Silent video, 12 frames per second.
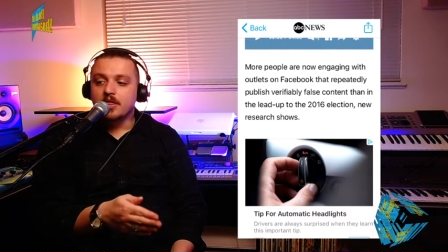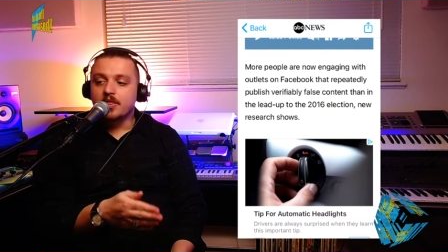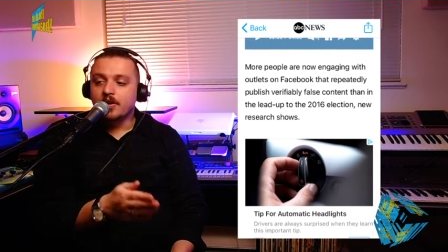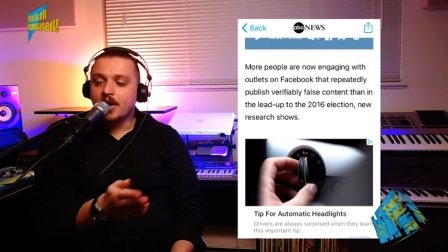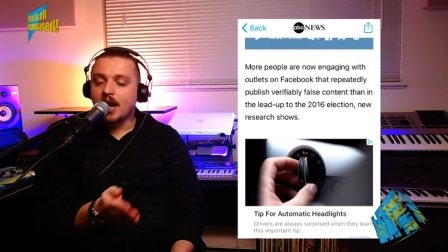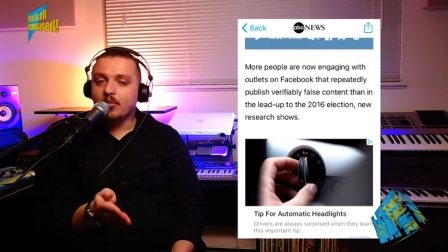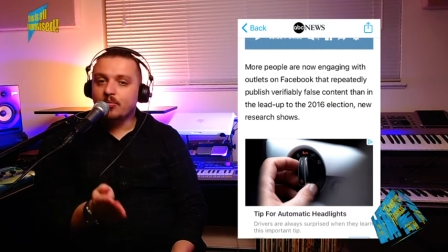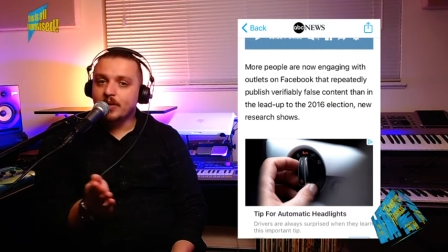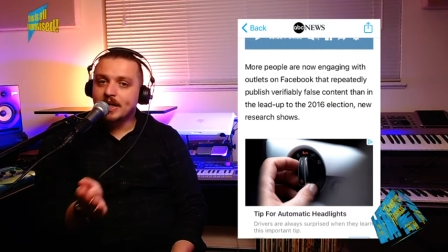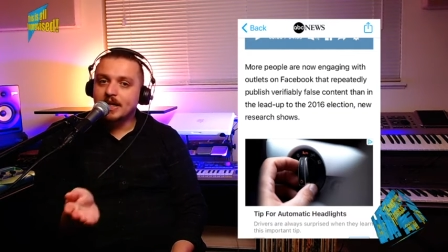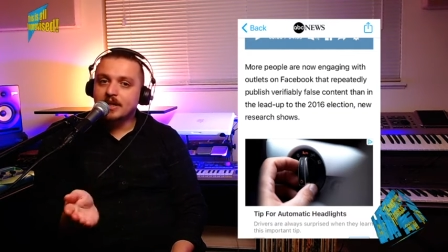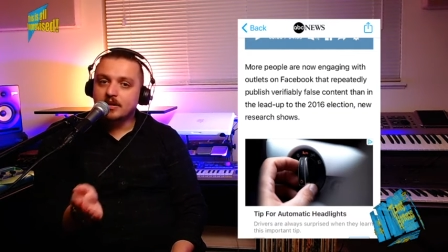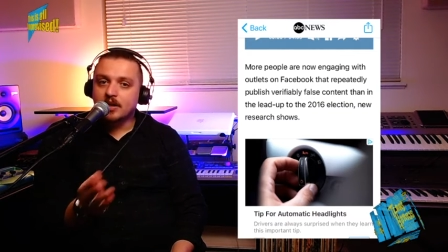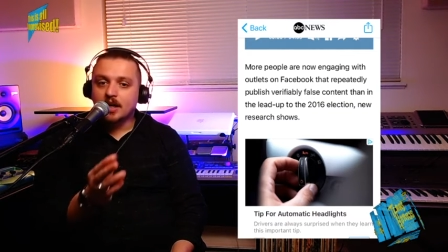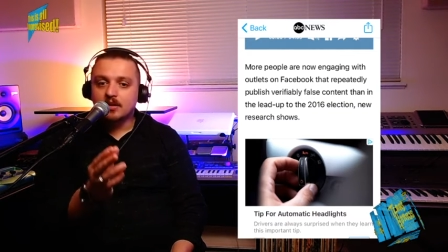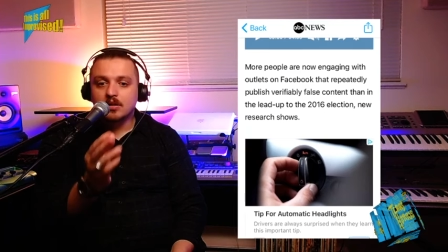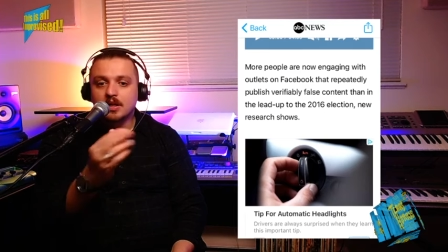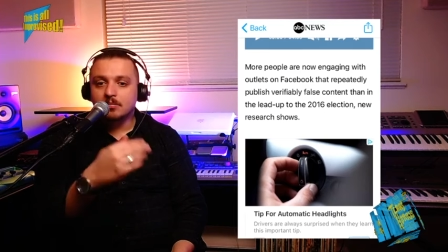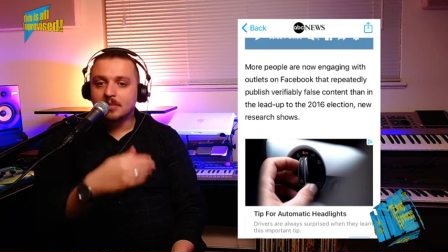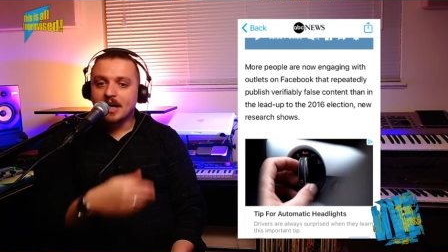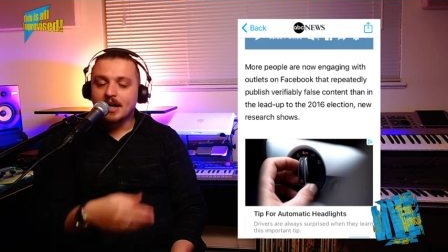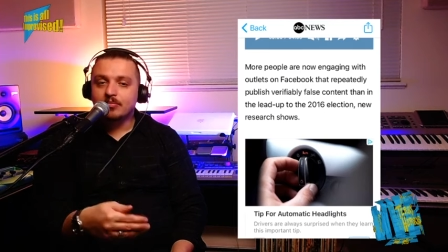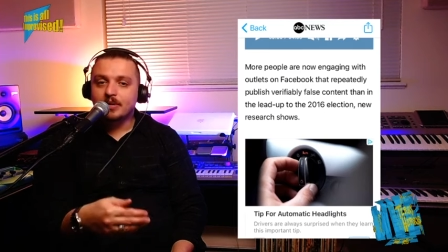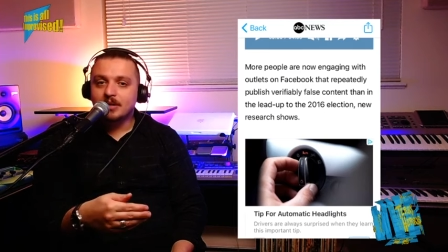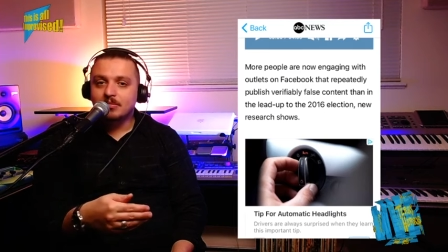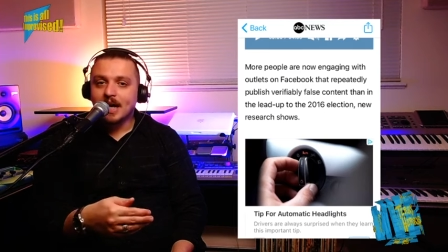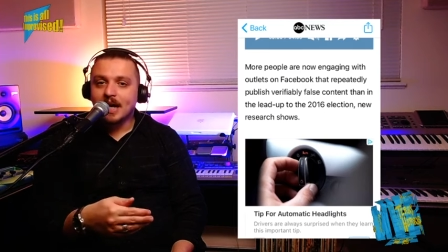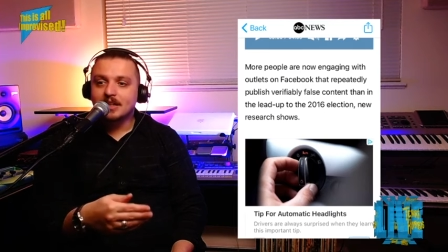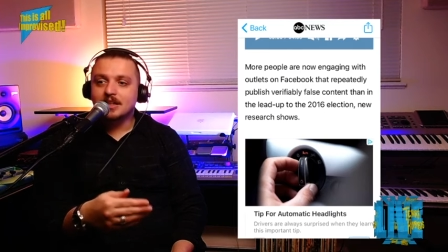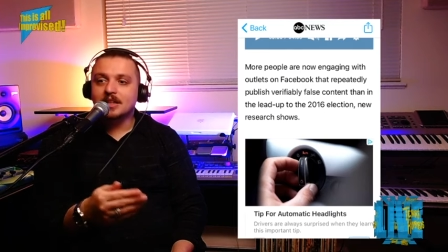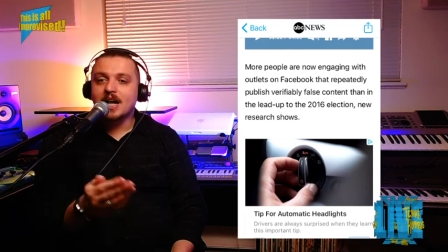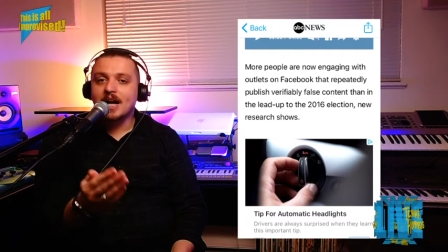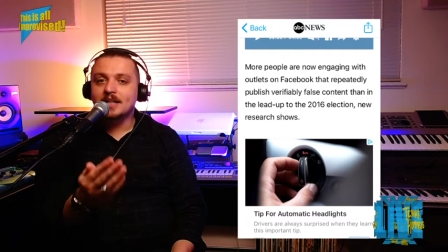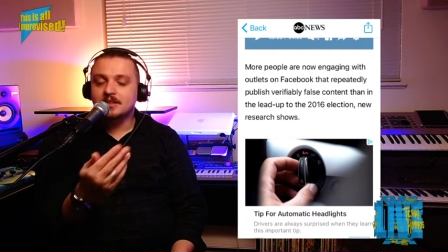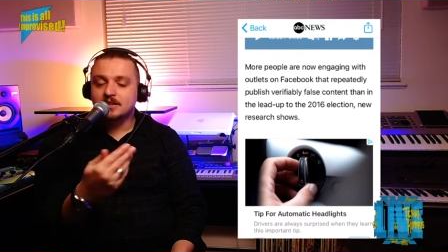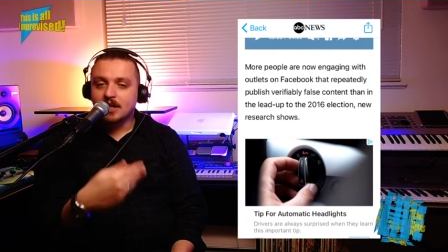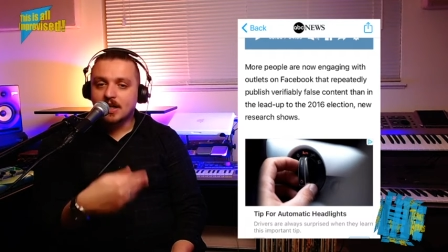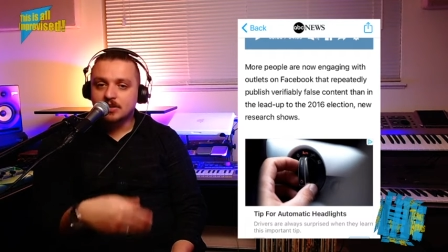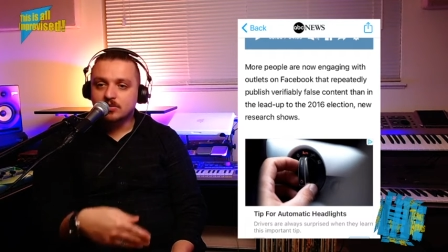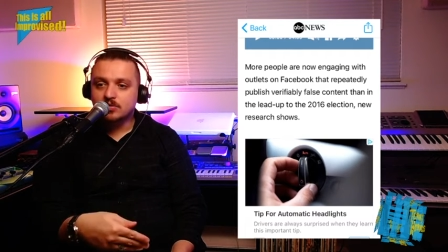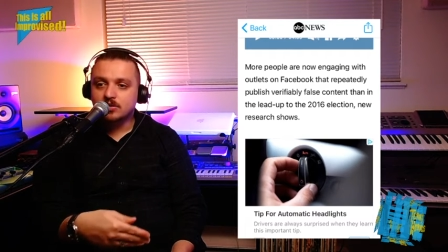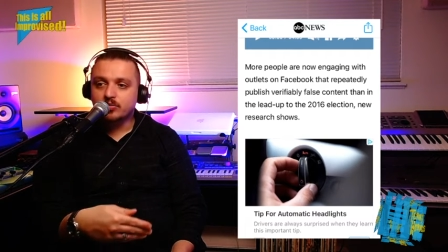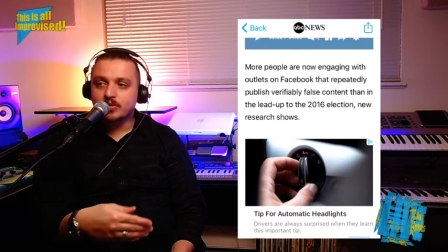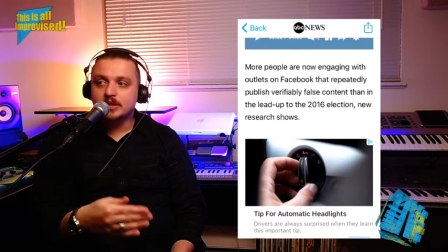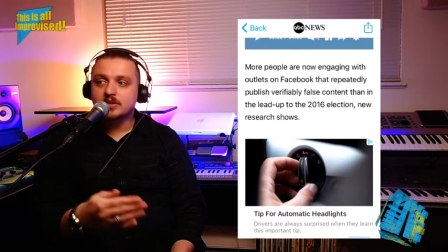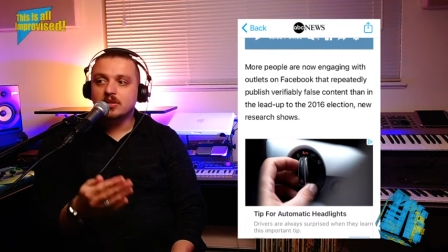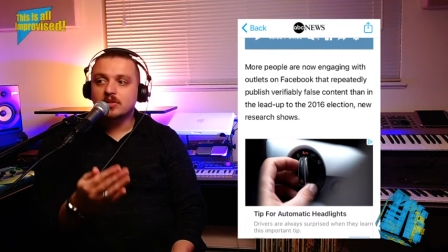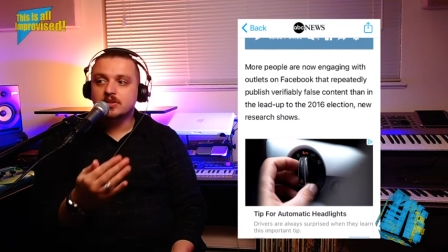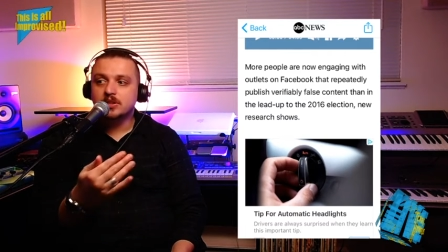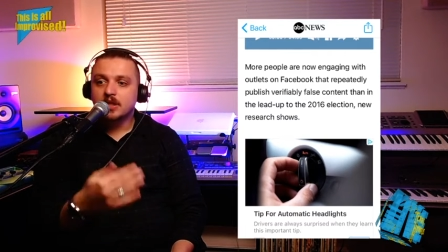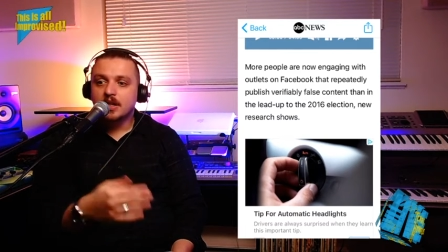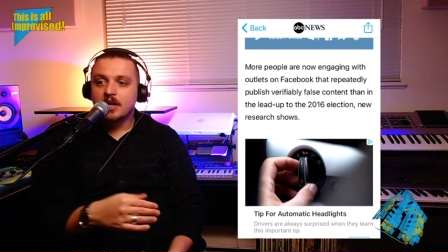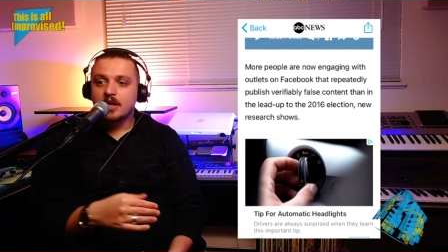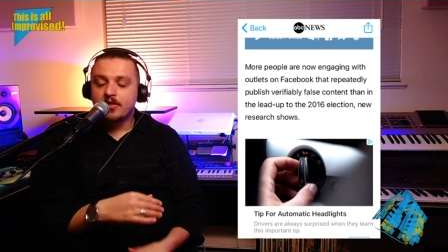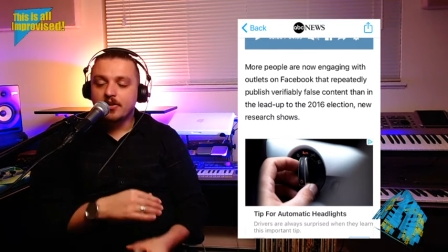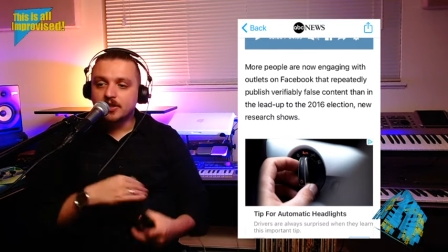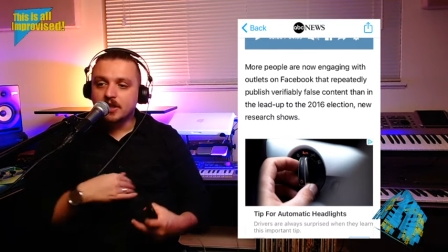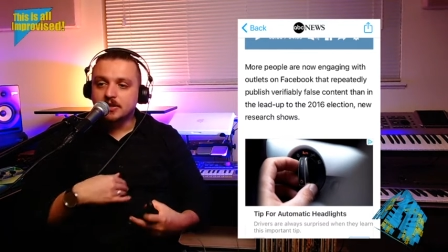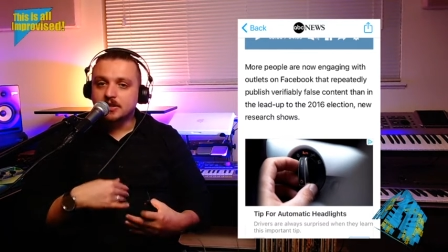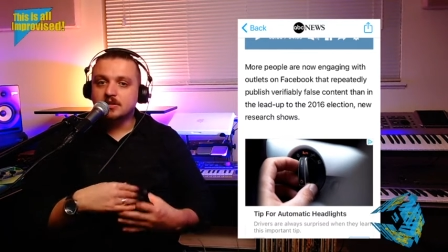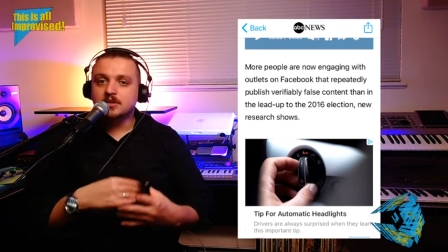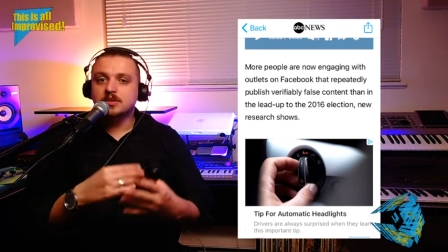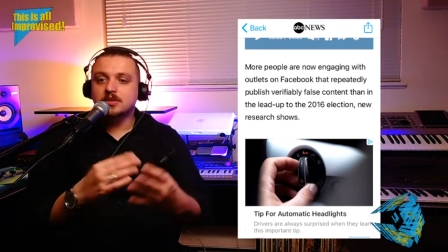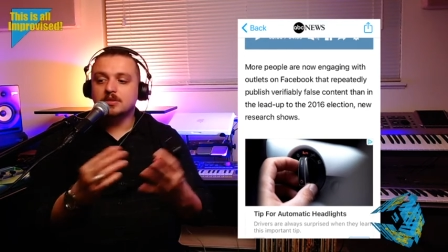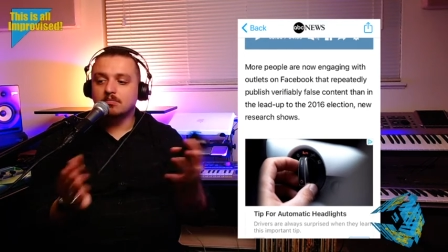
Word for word: They're not reading. They're not reading behind the lines. They're not doing the research. They're just